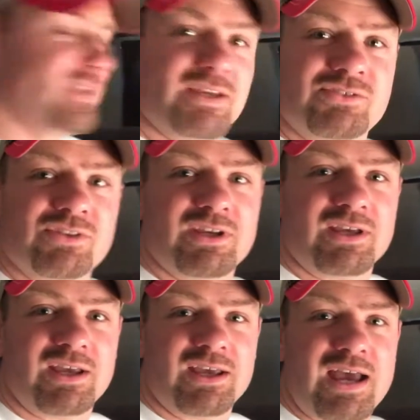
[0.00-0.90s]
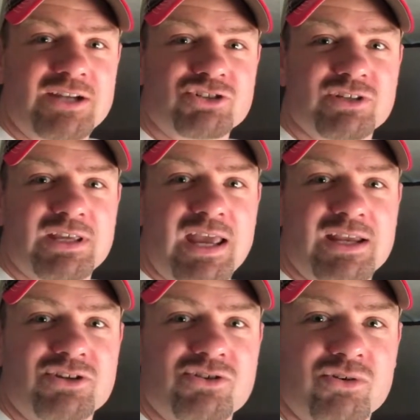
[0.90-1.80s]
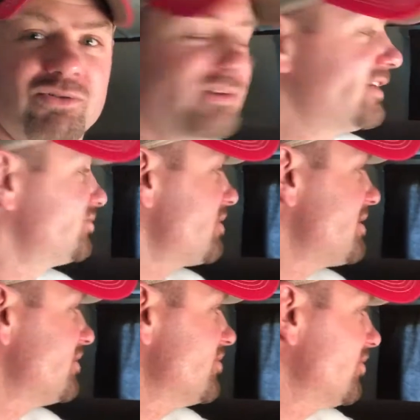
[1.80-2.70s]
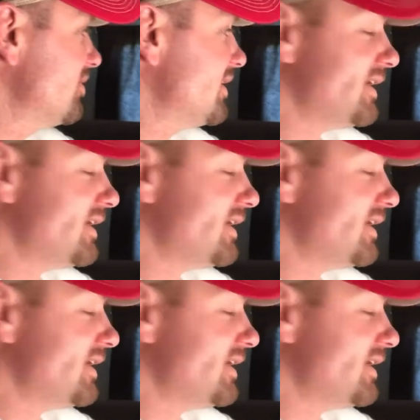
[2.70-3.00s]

is actually a noodle, a swimming noodle.